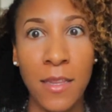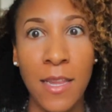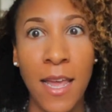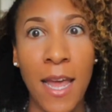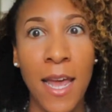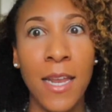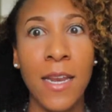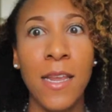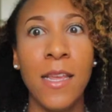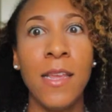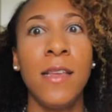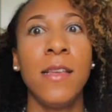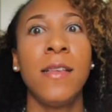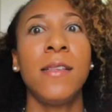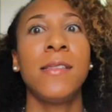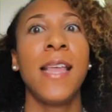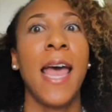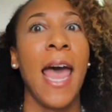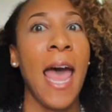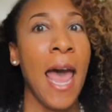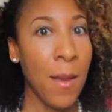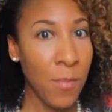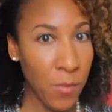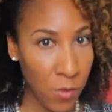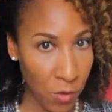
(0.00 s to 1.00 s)
that is
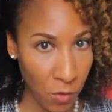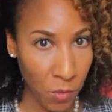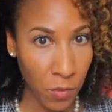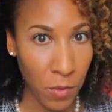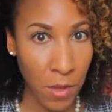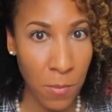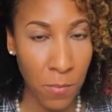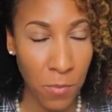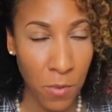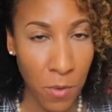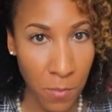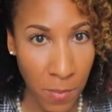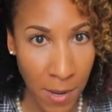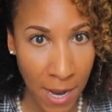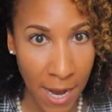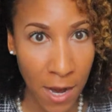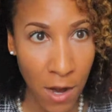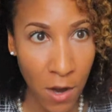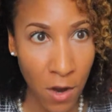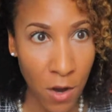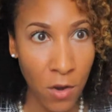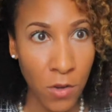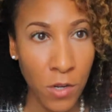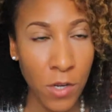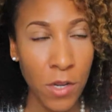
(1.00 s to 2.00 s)
absolutely
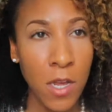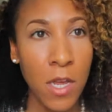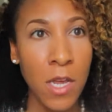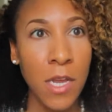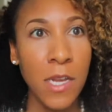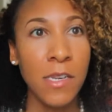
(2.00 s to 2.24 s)
prepared